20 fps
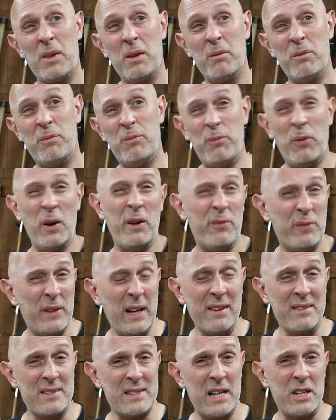
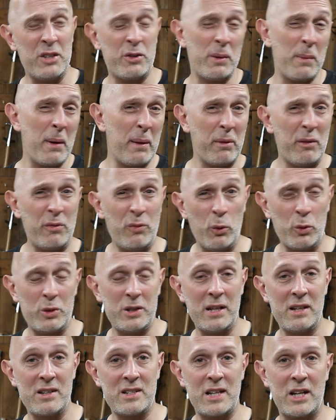15th century, maybe
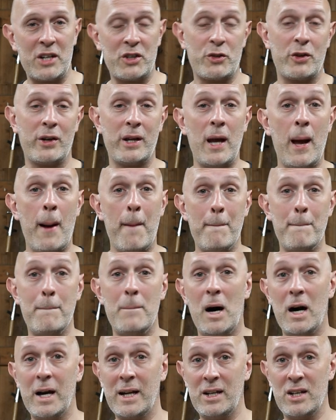14th century
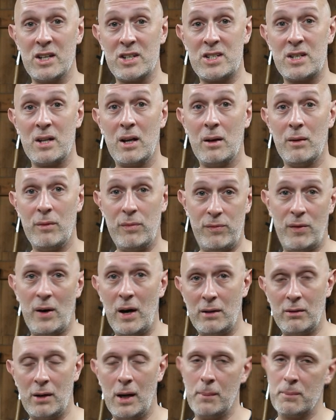minus
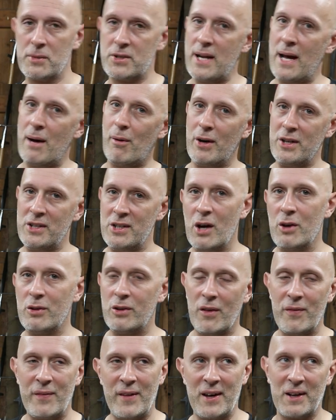firearms. Now, I know
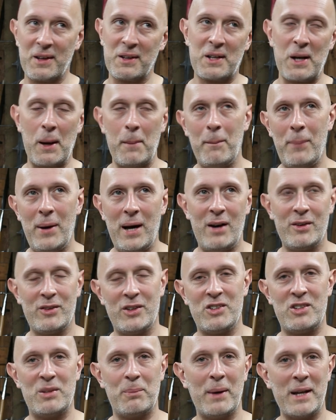that the
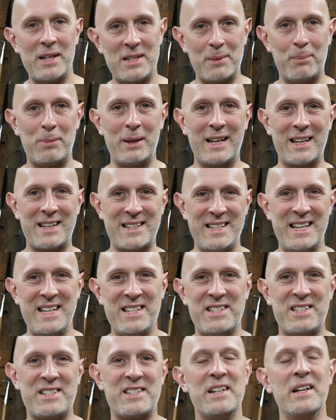gunpowder debatably
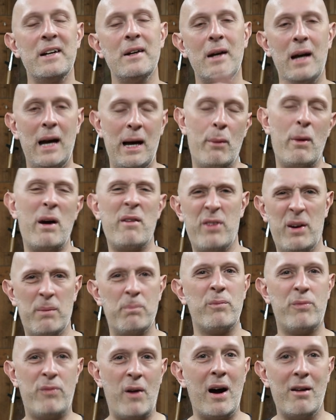exists.
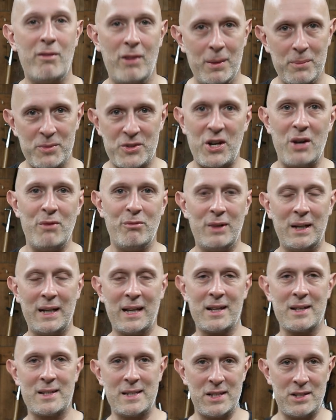However, firearms don't really
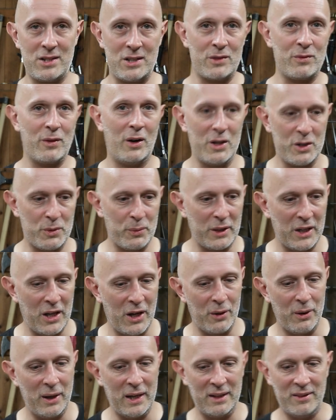exist as far as we
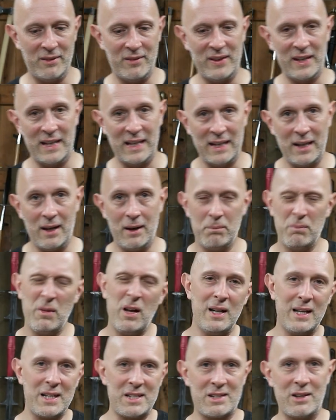know in the uh,
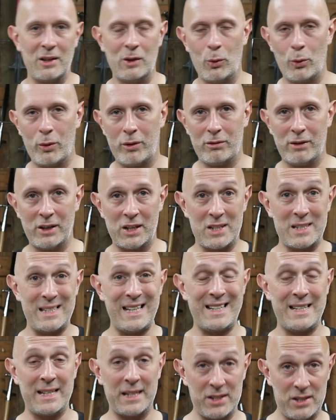at least the Lord of the Rings
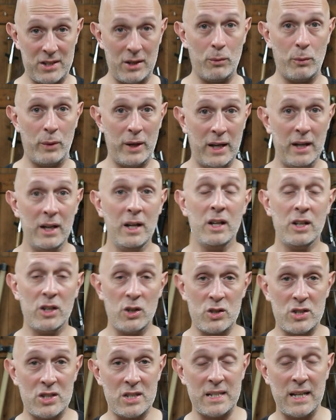settings that we're
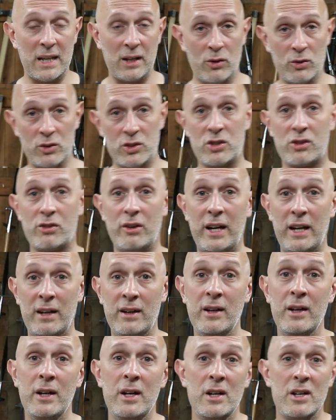used to seeing on
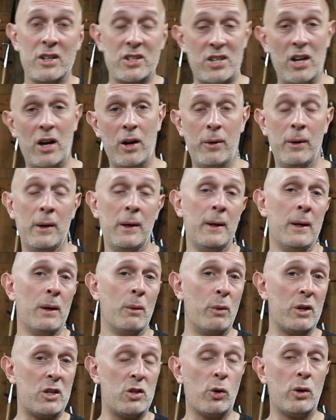screen. So,
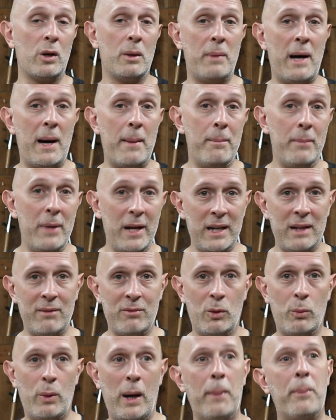we're talking about
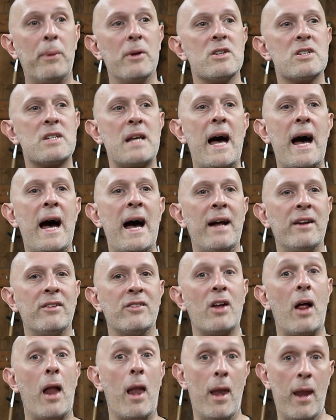medieval weapons
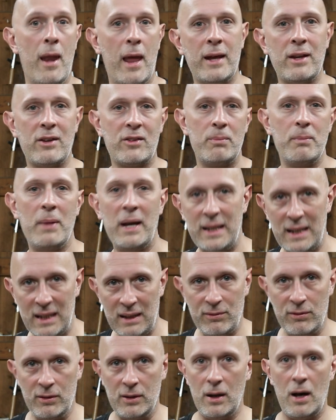and late
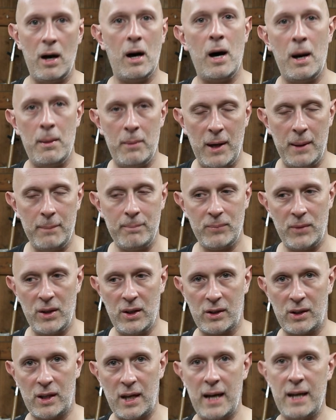medieval armor.
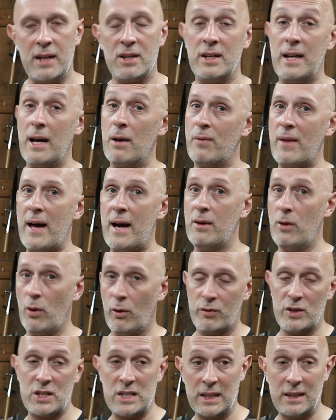Okay, now that
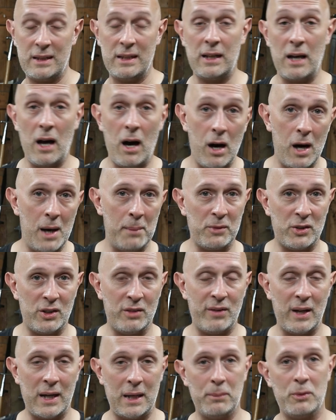obviously the armour
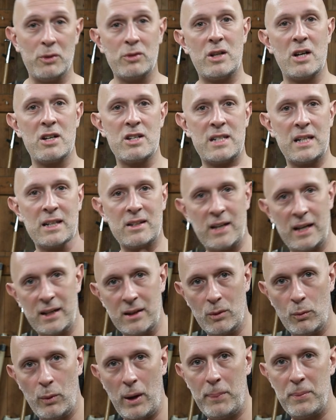available does dictate
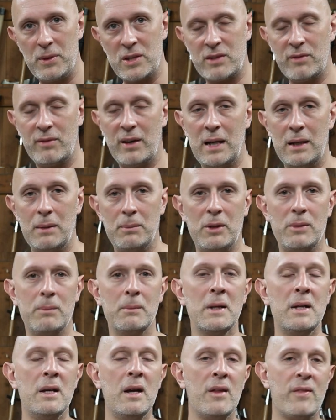the weapons available.
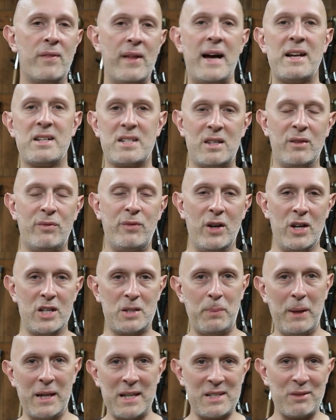That's the
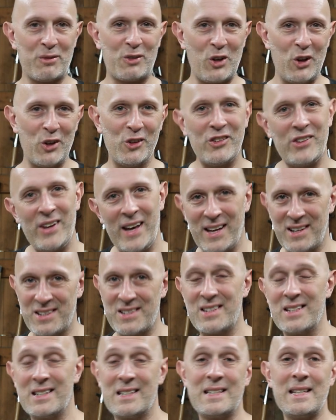first piece of
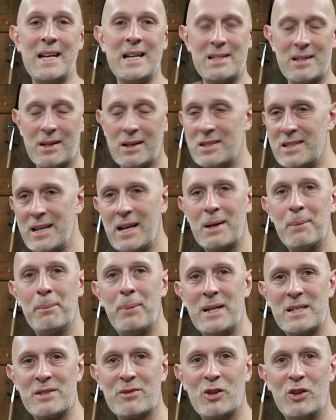context. The second
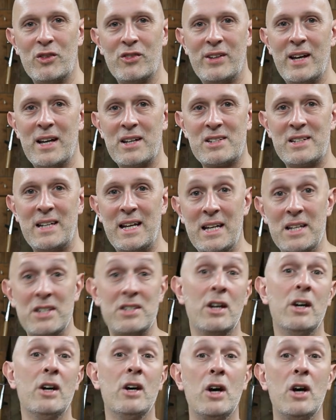piece of context
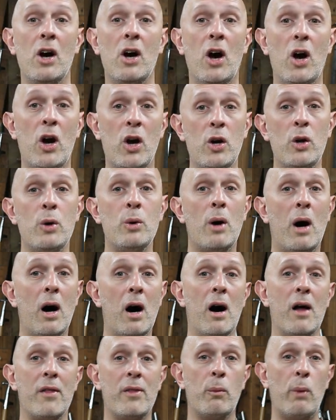is who
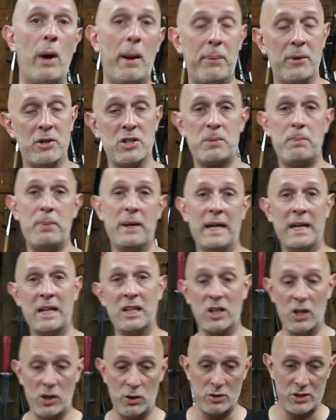are the weapons being
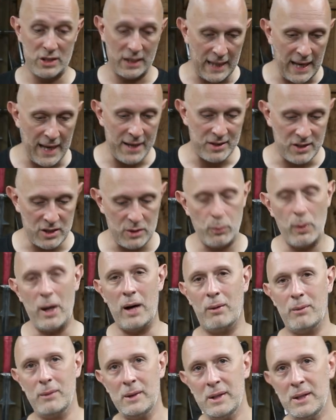used against?
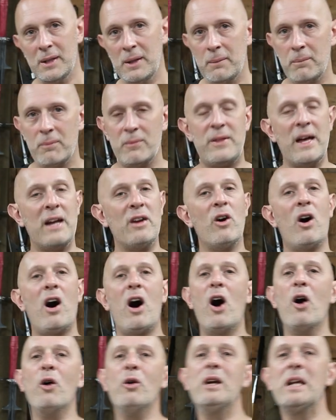Well, they're not
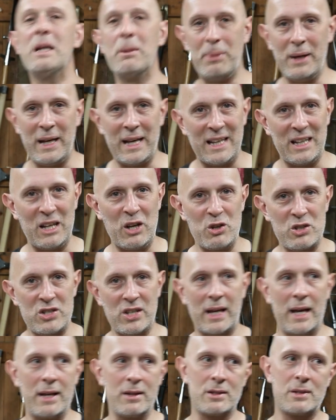only being used
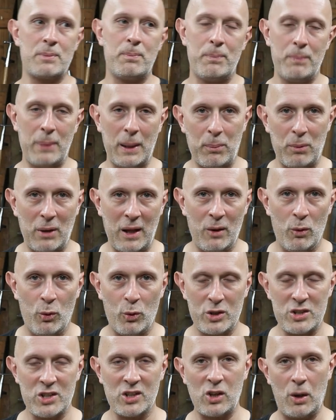against people like
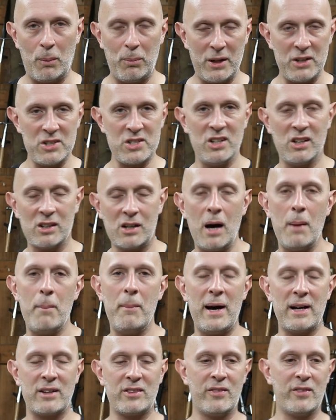orcs and goblins, and I'll come
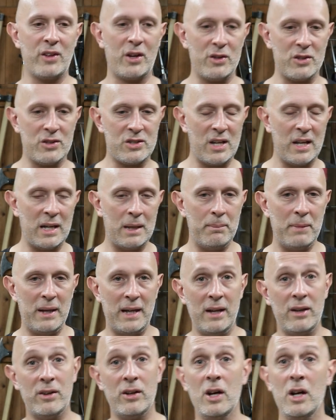back to those in a
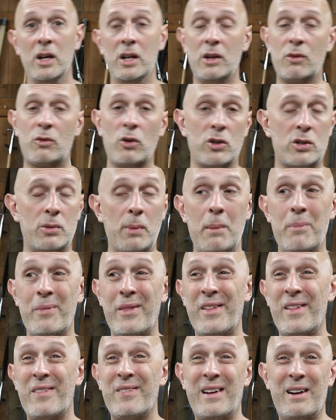minute. You've got to
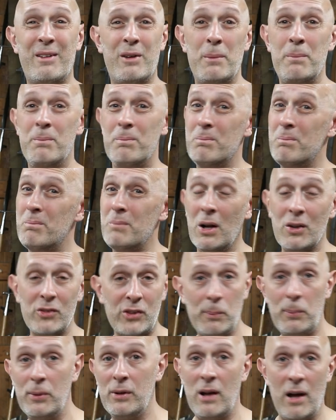remember that there are
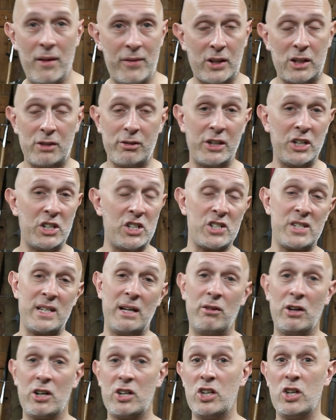multiple other creatures.
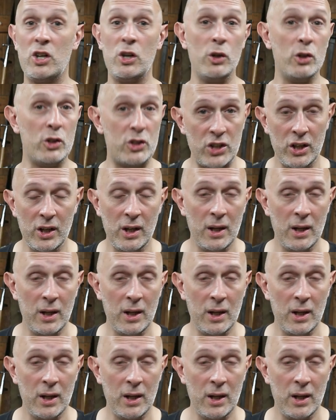There are huge,